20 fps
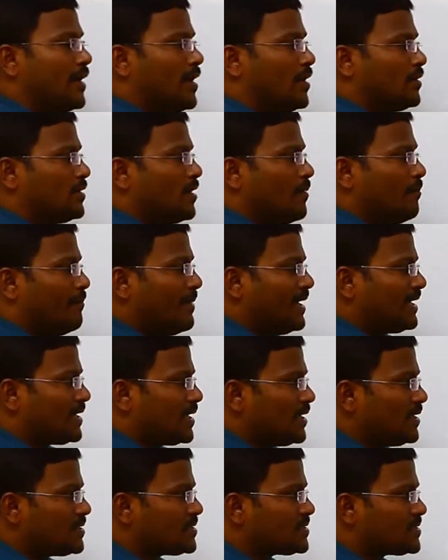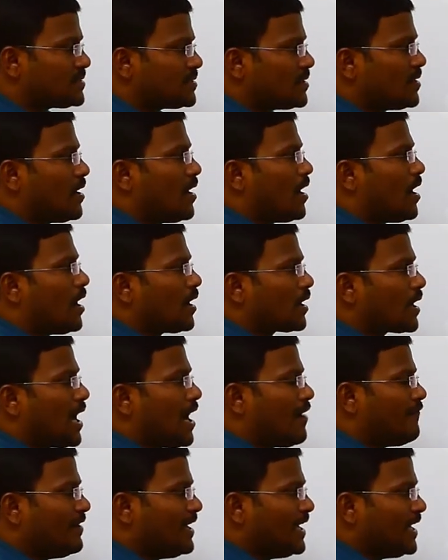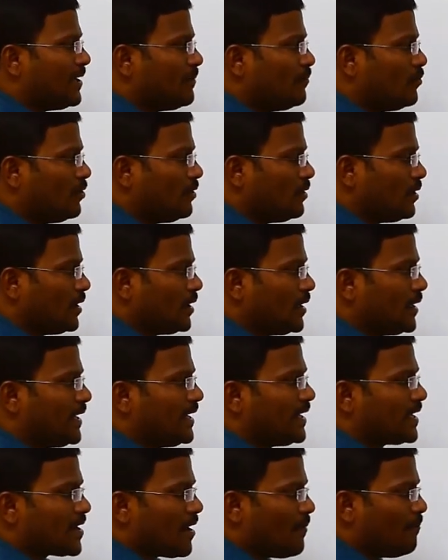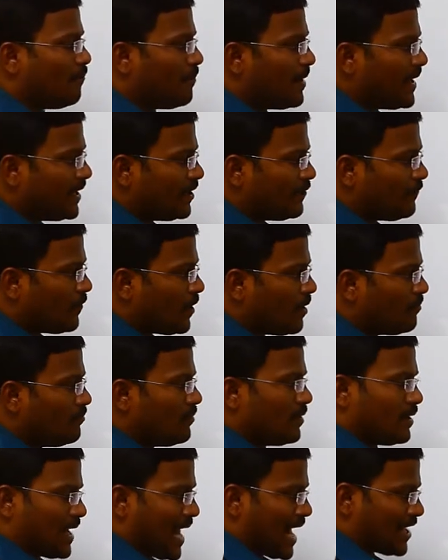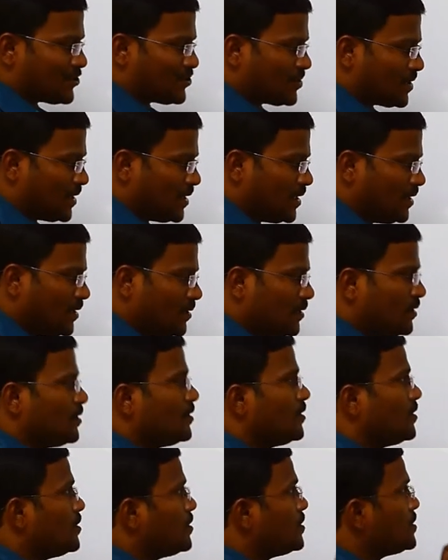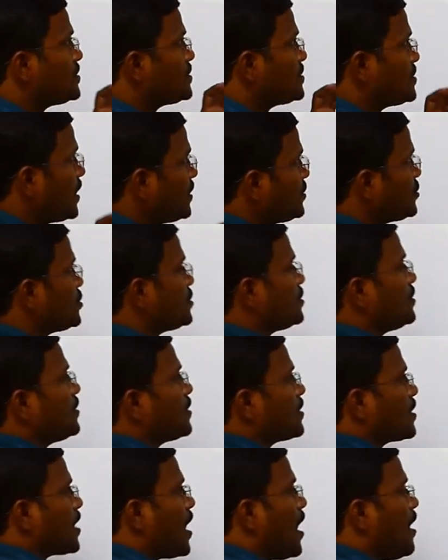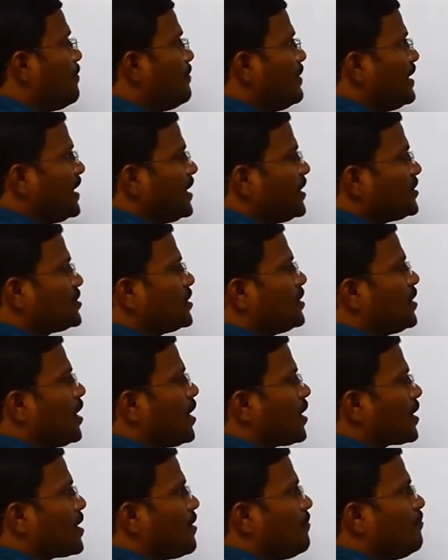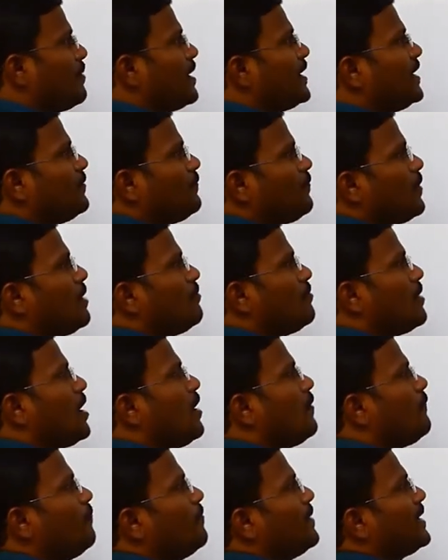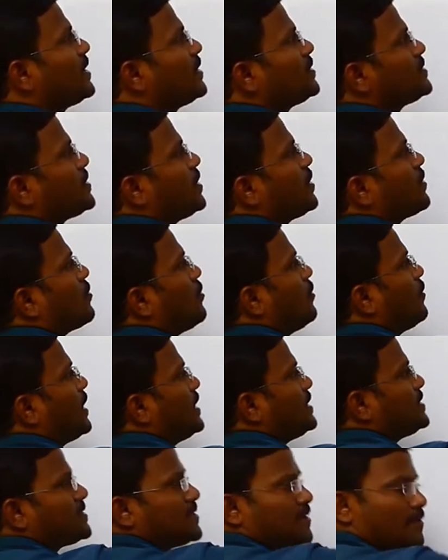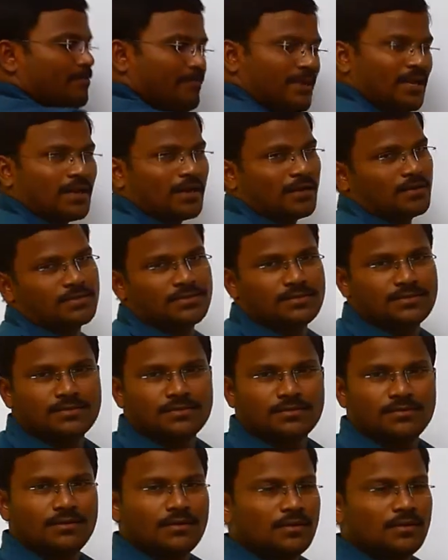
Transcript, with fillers: The metals are available in combined form naturally. Such combination or combined form of metals are called as minerals.